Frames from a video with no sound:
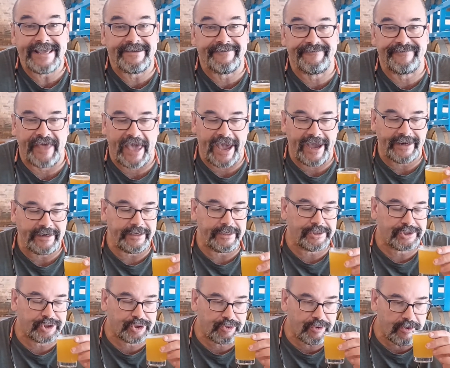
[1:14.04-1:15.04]
of that
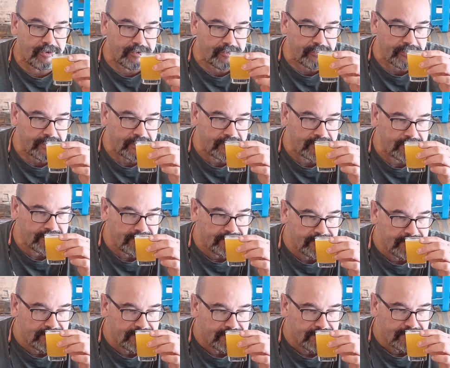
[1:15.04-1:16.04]
is true.
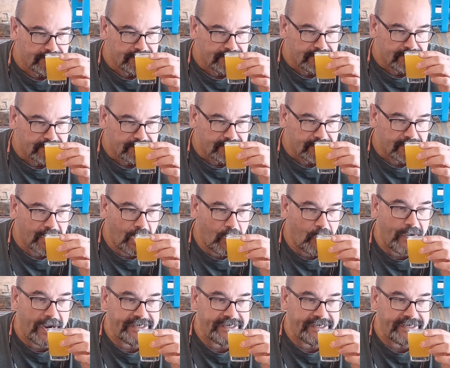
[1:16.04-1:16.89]
Oh,